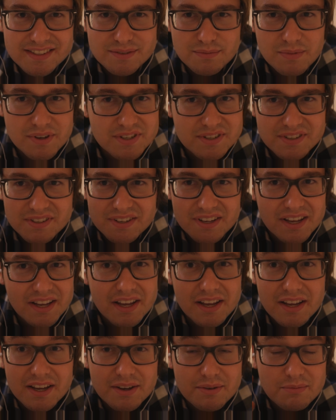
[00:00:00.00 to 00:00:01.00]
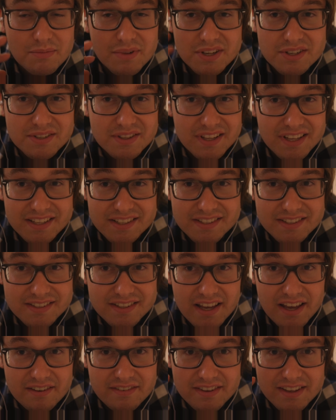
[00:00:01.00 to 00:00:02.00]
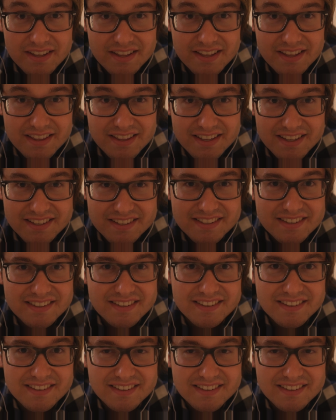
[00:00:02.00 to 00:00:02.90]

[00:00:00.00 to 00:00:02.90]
It's much less heavy than this.